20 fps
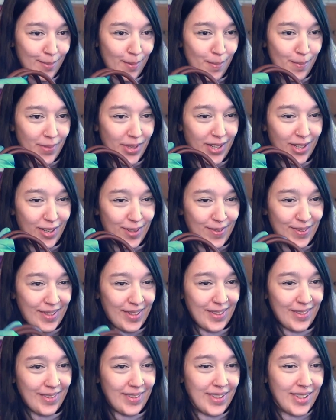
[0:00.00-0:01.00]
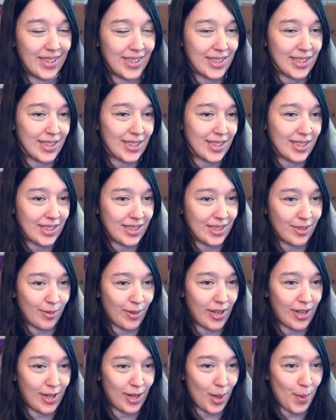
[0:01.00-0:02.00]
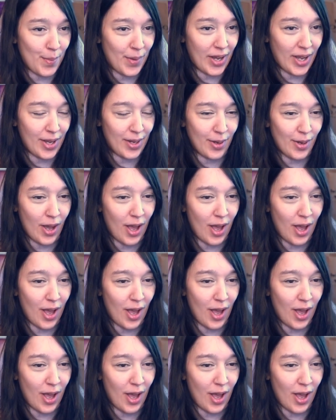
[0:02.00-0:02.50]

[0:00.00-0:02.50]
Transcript: I'm like, oh no, why did I buy it?